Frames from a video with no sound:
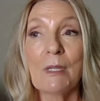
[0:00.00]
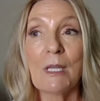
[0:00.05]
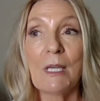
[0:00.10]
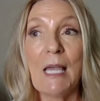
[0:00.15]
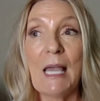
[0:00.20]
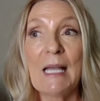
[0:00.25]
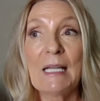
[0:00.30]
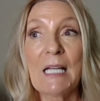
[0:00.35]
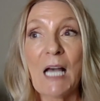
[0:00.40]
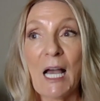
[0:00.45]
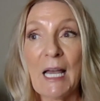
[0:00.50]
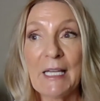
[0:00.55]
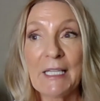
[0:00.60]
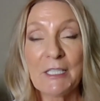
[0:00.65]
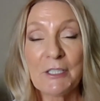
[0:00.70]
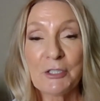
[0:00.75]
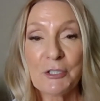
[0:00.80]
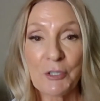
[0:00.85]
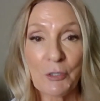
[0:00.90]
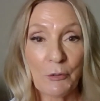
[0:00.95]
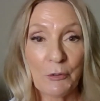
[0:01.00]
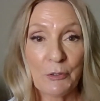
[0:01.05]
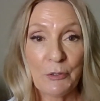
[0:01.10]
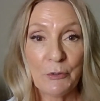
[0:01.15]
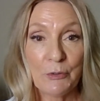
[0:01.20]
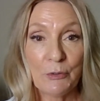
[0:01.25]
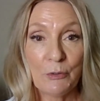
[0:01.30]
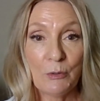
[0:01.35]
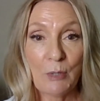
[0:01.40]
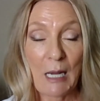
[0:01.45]
And I can show
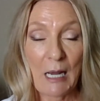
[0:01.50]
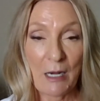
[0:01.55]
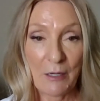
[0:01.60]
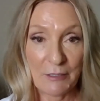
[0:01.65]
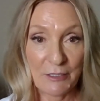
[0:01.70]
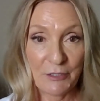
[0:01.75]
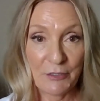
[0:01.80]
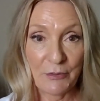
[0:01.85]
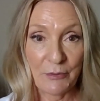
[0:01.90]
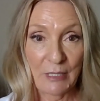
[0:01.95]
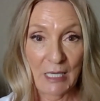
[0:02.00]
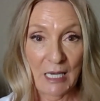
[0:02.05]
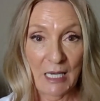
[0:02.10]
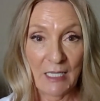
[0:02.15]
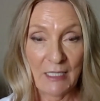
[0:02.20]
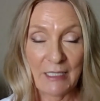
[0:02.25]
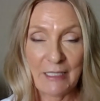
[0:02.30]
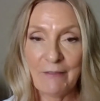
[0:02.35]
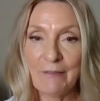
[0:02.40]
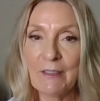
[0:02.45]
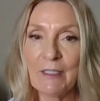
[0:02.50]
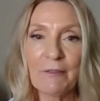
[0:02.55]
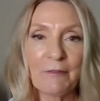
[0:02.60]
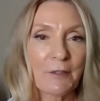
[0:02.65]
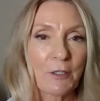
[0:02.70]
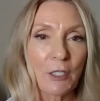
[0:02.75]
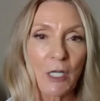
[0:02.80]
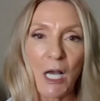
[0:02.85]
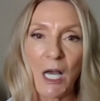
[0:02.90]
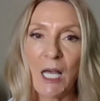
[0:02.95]
you how to do that, even if
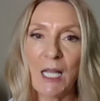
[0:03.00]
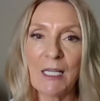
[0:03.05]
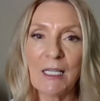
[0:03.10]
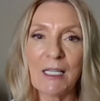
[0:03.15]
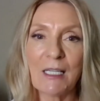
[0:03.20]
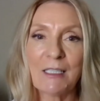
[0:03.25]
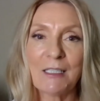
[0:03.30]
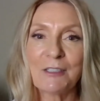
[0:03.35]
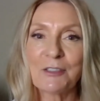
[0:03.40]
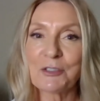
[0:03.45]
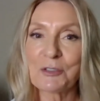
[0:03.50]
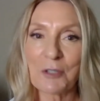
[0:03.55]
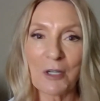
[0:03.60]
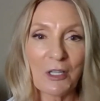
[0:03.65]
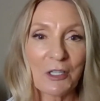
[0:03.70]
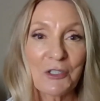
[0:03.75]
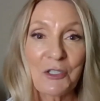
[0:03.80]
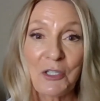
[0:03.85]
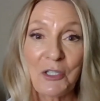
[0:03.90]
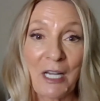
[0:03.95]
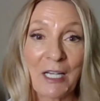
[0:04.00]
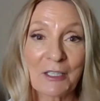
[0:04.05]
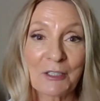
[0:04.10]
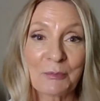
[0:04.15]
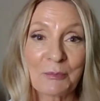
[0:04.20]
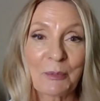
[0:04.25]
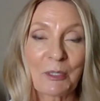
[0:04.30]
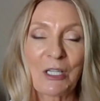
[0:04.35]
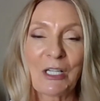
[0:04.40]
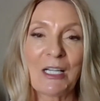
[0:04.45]
you're not an astrology
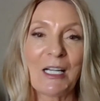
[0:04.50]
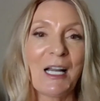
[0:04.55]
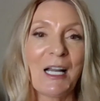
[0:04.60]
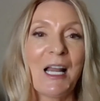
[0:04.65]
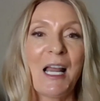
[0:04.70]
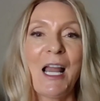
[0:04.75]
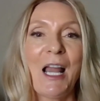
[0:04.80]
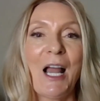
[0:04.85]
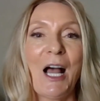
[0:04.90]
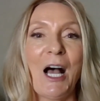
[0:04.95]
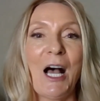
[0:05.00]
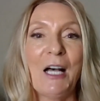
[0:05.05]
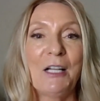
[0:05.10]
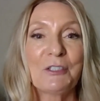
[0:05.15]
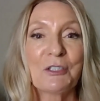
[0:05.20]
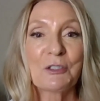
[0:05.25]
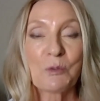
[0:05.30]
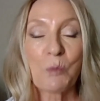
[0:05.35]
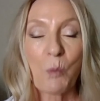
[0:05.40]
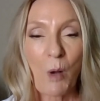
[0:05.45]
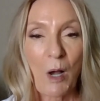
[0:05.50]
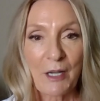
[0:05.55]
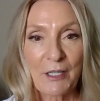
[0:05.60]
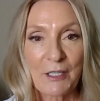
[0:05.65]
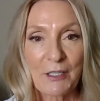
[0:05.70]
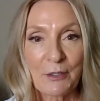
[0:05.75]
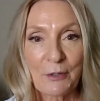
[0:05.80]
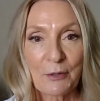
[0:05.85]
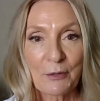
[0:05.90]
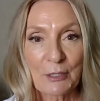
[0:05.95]
expert. I'll just
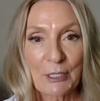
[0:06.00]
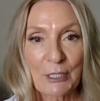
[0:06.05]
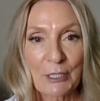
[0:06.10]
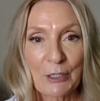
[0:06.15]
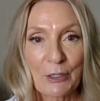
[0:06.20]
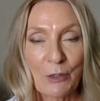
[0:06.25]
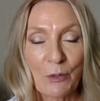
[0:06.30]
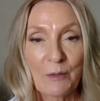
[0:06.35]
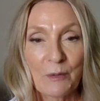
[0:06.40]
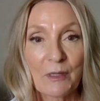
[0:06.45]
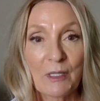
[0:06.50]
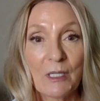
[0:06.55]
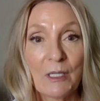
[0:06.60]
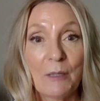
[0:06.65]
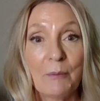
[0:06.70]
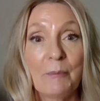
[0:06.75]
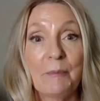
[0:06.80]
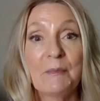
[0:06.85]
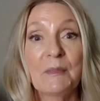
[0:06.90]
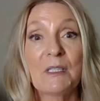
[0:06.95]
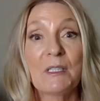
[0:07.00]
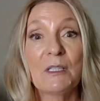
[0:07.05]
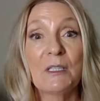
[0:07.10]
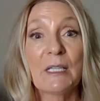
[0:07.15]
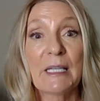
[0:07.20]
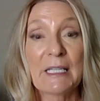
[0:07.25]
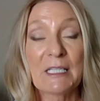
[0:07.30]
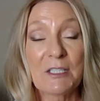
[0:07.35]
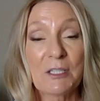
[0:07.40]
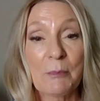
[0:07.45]
walk you through the
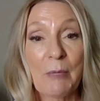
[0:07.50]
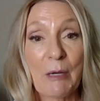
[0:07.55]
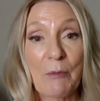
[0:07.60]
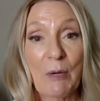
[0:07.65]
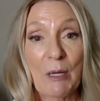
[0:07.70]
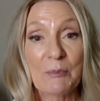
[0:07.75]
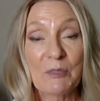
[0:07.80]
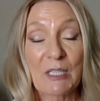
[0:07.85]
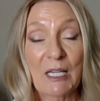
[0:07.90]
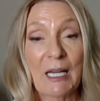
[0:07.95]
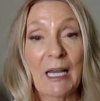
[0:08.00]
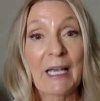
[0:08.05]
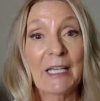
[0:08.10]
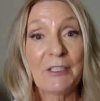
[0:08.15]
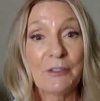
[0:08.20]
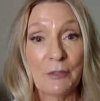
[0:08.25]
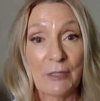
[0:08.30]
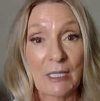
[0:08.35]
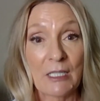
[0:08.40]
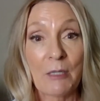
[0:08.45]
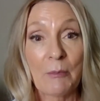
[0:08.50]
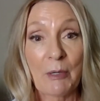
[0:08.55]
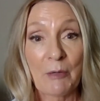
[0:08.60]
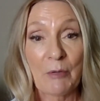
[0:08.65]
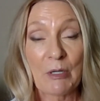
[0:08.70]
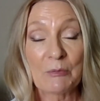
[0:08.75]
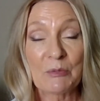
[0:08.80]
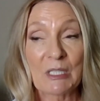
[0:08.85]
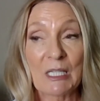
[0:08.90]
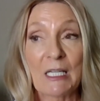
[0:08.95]
link to my website. I could do that on my
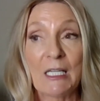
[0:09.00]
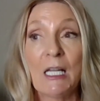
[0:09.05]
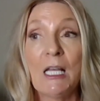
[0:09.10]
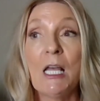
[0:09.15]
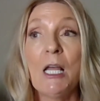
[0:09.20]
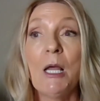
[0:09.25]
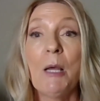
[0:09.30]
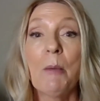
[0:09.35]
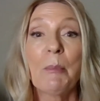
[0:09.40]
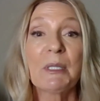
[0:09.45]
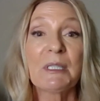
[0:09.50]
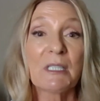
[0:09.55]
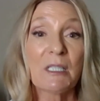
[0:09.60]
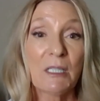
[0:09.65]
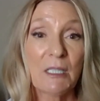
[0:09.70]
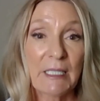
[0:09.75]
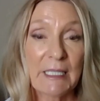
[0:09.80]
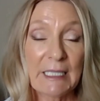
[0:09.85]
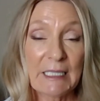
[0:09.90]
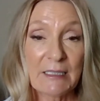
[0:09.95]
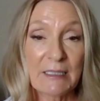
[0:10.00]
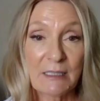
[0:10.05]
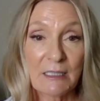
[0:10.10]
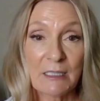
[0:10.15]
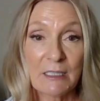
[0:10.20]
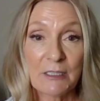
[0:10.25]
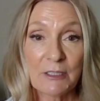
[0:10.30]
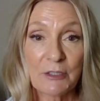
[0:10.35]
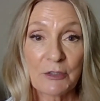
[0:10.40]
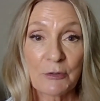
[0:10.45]
website, but the link is in
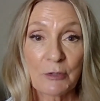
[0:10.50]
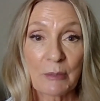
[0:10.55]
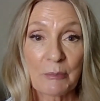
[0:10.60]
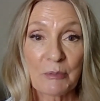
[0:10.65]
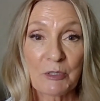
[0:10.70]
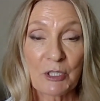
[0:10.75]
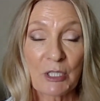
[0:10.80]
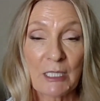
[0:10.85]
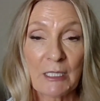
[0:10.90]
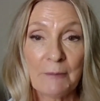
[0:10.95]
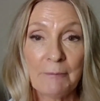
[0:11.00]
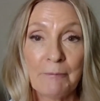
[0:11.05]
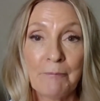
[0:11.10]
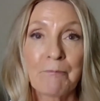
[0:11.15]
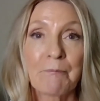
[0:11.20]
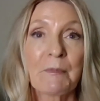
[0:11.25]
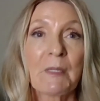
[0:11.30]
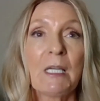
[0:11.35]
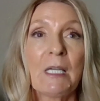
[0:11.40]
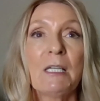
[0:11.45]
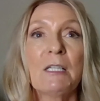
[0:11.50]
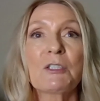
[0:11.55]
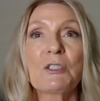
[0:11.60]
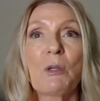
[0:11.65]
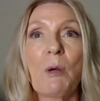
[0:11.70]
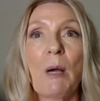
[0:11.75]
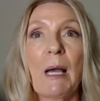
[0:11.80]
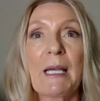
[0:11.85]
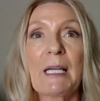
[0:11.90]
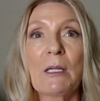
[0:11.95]
the description.
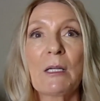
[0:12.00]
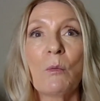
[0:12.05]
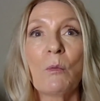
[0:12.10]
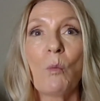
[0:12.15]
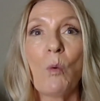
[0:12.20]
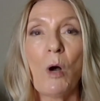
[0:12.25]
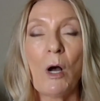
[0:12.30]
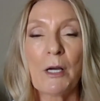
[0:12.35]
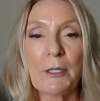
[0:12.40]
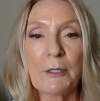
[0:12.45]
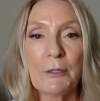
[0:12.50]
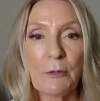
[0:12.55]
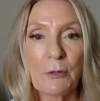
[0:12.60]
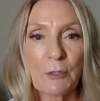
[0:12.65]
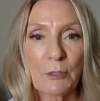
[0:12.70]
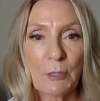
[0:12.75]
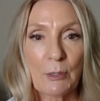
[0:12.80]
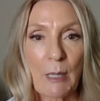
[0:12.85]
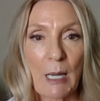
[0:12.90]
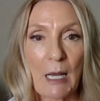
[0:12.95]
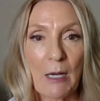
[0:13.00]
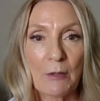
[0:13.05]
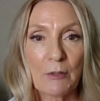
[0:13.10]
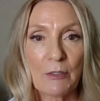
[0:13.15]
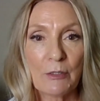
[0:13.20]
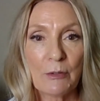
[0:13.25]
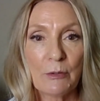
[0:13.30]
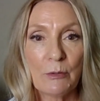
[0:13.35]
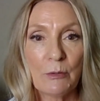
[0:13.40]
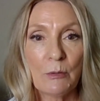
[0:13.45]
So I can walk you through how
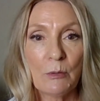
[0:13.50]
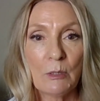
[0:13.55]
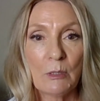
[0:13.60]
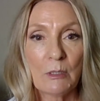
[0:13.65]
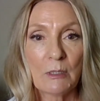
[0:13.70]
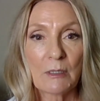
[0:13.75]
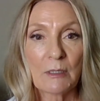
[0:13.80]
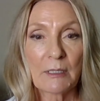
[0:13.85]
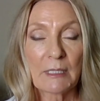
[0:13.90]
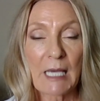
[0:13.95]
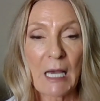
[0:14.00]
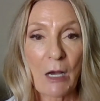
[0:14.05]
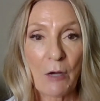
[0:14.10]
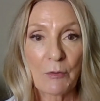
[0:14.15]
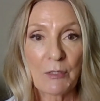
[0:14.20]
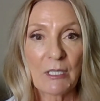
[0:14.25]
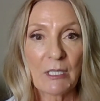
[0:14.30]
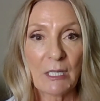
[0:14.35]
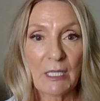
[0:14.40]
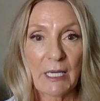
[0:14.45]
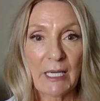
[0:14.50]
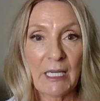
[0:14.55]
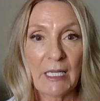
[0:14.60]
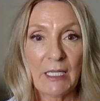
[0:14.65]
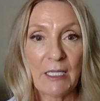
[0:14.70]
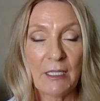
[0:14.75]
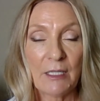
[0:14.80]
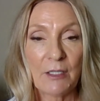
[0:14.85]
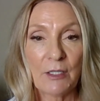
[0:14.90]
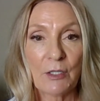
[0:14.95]
to
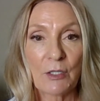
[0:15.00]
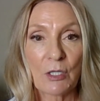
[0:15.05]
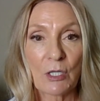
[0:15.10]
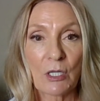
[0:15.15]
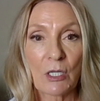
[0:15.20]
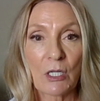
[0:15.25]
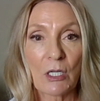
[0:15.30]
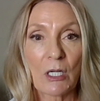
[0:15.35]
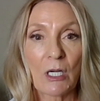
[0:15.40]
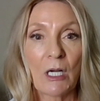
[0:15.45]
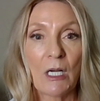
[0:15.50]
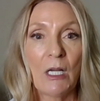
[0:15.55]
calculate or